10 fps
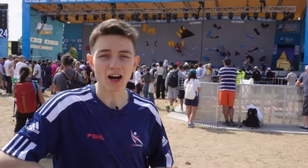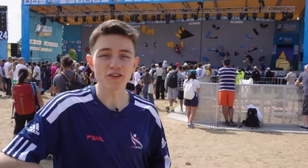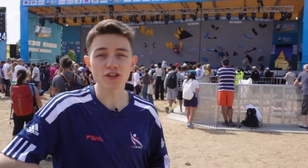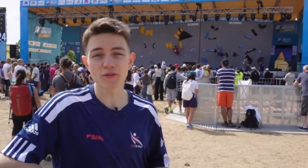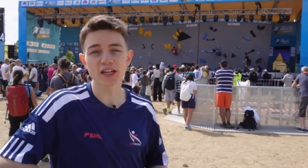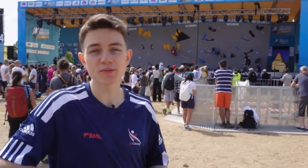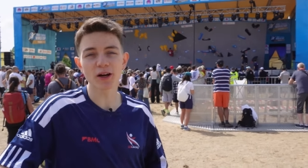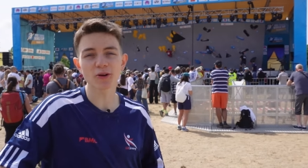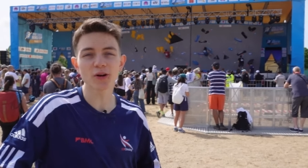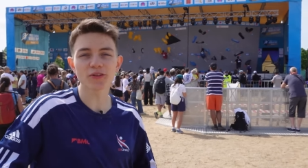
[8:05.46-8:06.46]
I've just finished
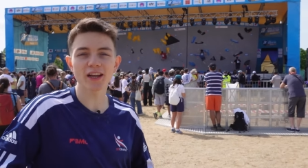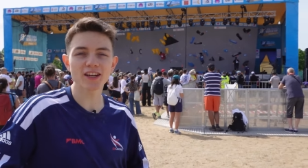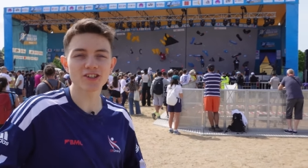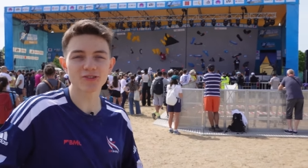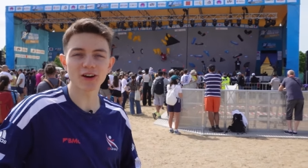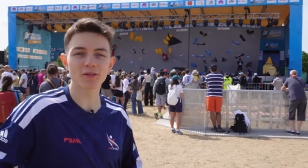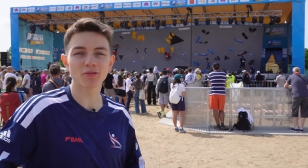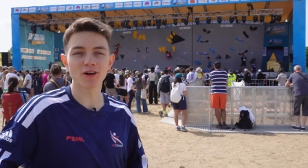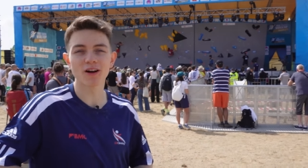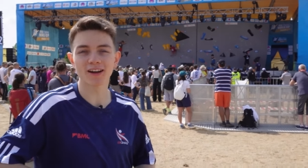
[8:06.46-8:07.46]
my qualification round in
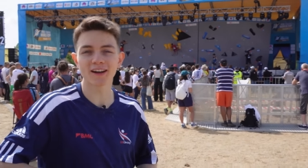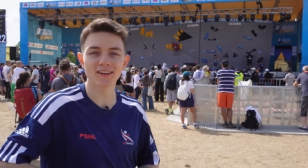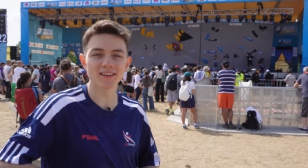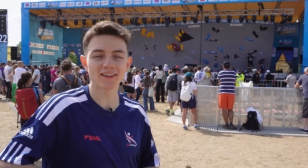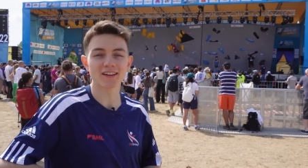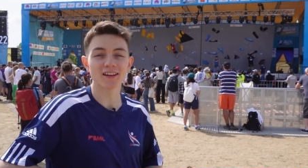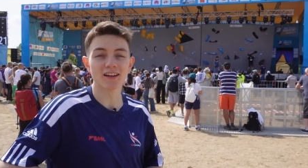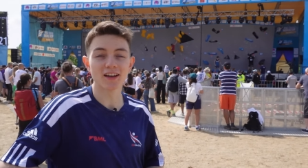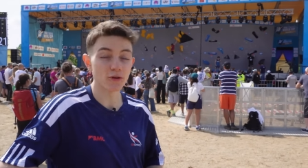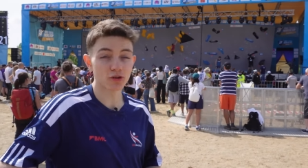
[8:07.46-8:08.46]
Prague and
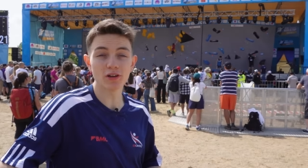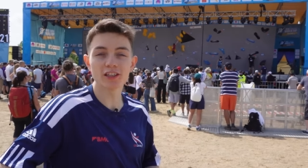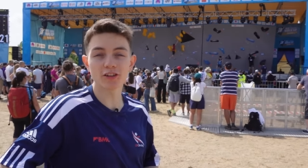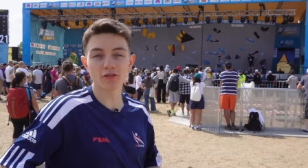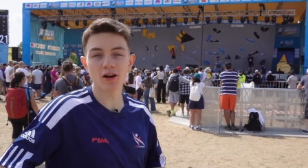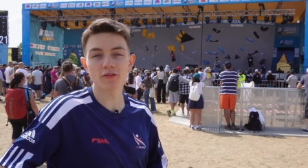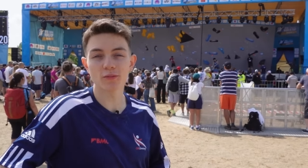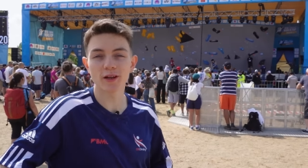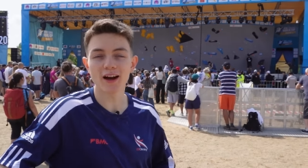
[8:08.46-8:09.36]
it was a really good round for me.